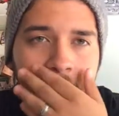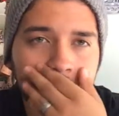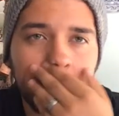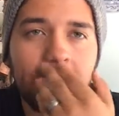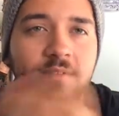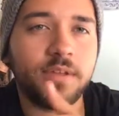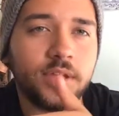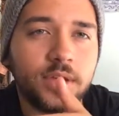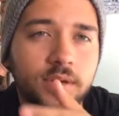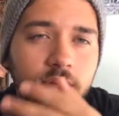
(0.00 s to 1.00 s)
in my
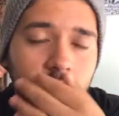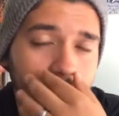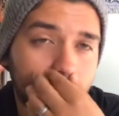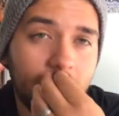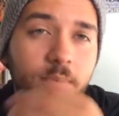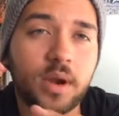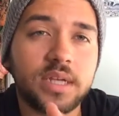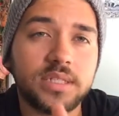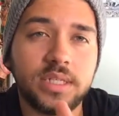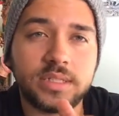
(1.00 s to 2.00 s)
video, or in my
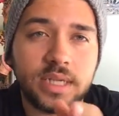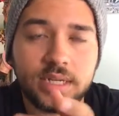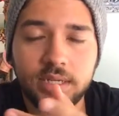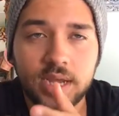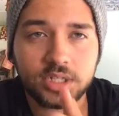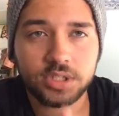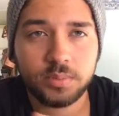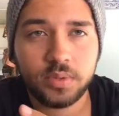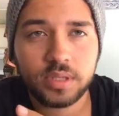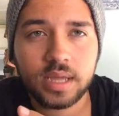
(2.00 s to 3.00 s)
process, I didn't actually
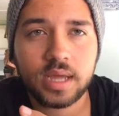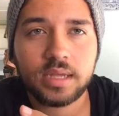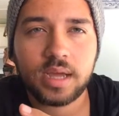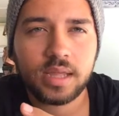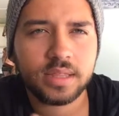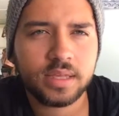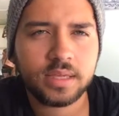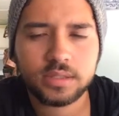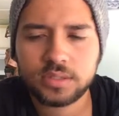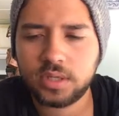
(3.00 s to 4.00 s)
put that, I
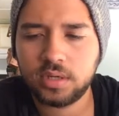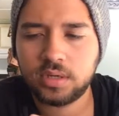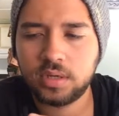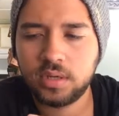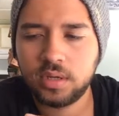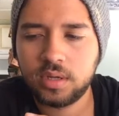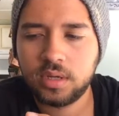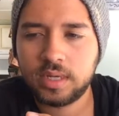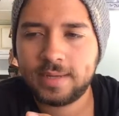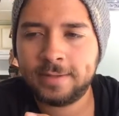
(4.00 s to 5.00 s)
think, so
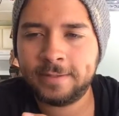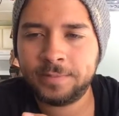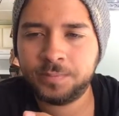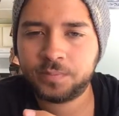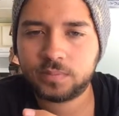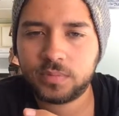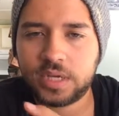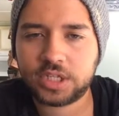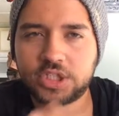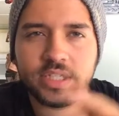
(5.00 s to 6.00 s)
he
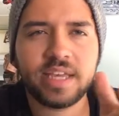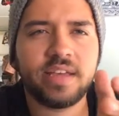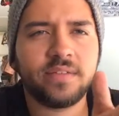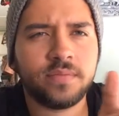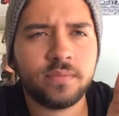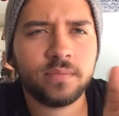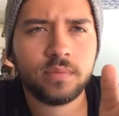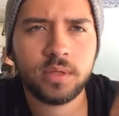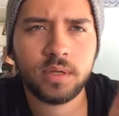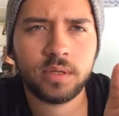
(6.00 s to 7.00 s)
actually gave
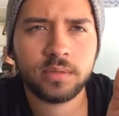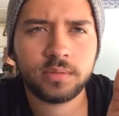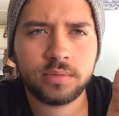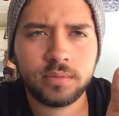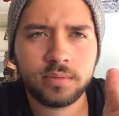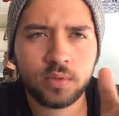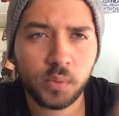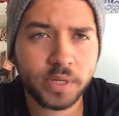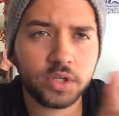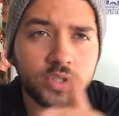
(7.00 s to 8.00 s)
the
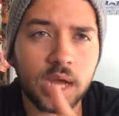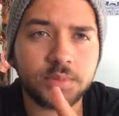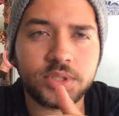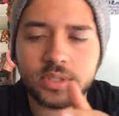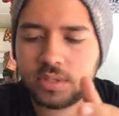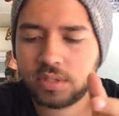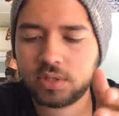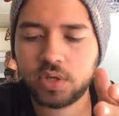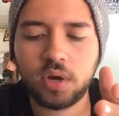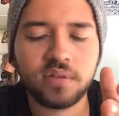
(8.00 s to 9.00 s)
readers options.
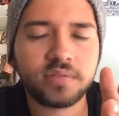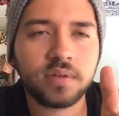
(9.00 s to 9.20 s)
So